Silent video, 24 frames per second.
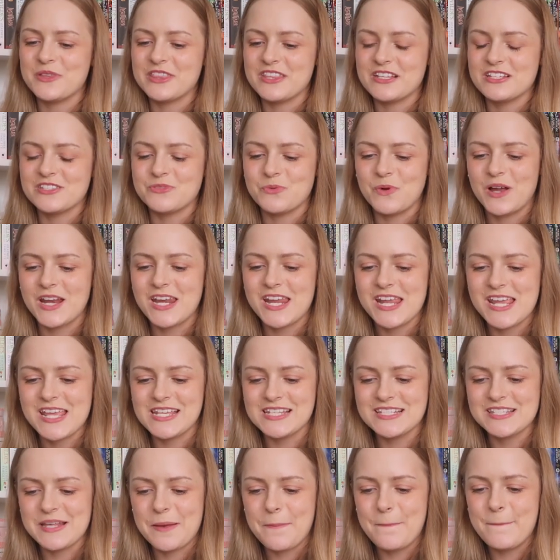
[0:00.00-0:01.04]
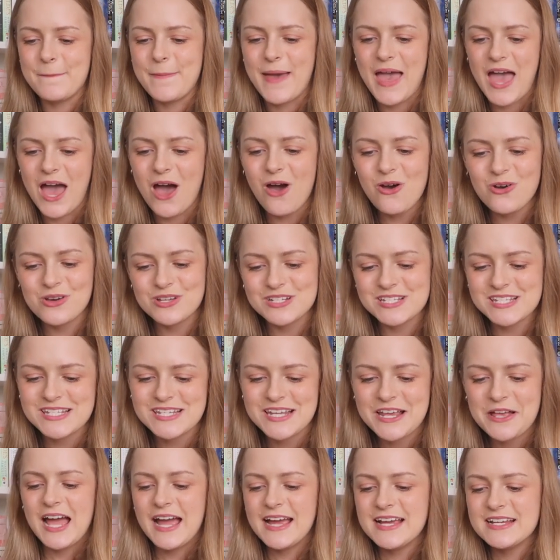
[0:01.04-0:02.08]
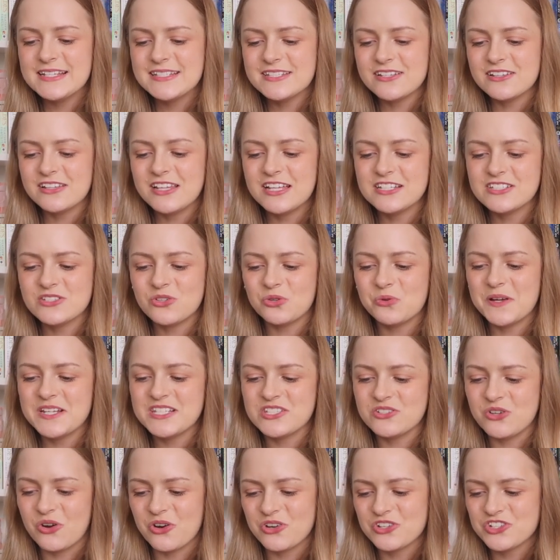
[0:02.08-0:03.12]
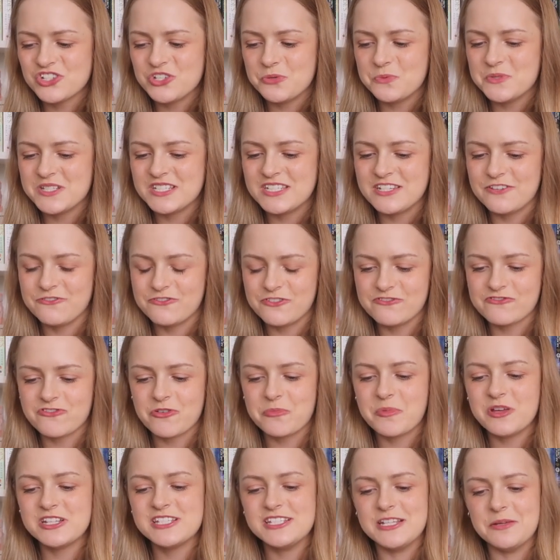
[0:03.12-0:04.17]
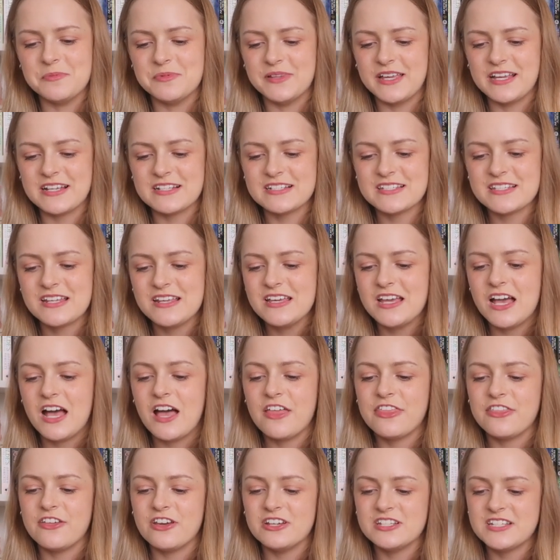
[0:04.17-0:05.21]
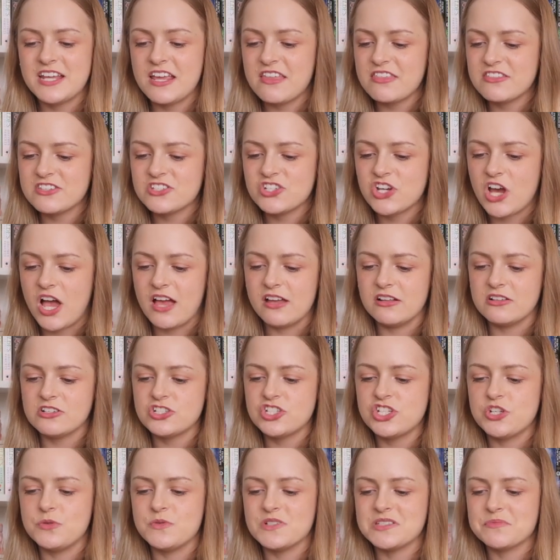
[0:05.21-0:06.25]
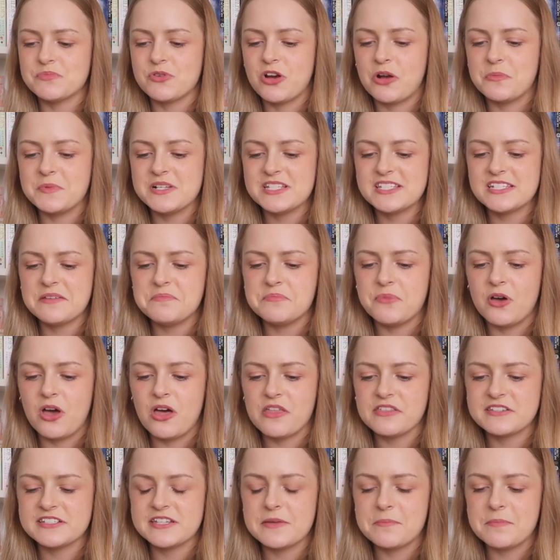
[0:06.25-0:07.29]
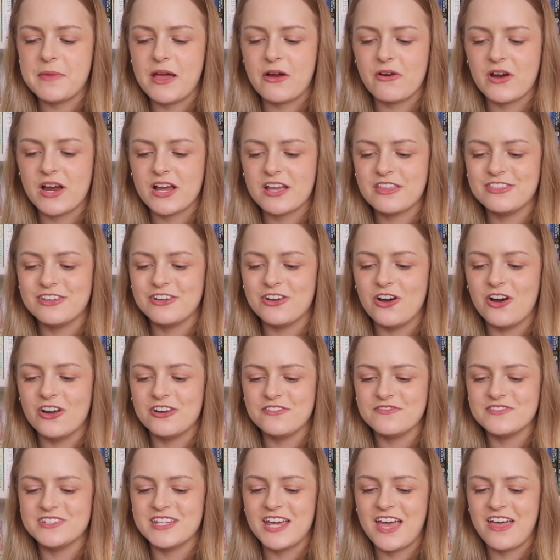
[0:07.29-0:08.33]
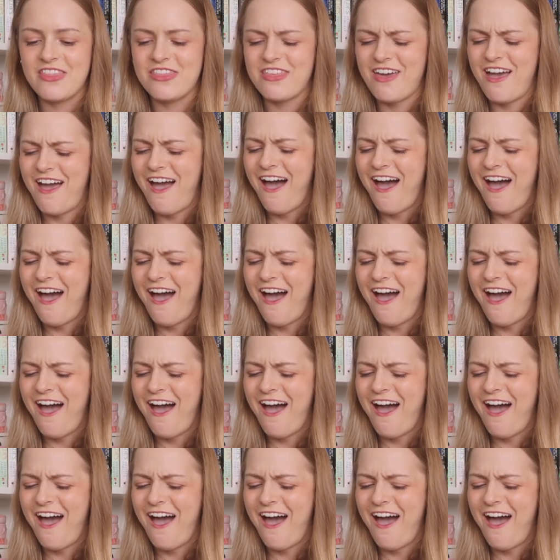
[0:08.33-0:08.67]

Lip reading: what this one is about. Hazel has always known she was different from her siblings. A 13th child, she was promised at birth to Merrick, the god of death.